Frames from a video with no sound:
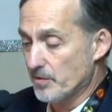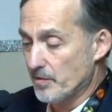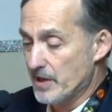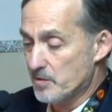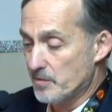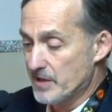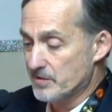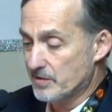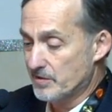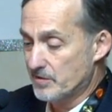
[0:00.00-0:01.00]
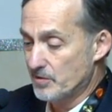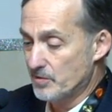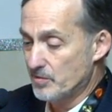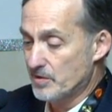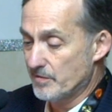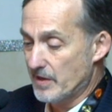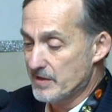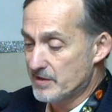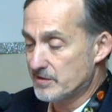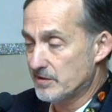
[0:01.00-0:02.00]
randomized to
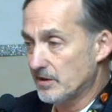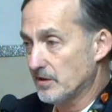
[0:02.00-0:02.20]
device.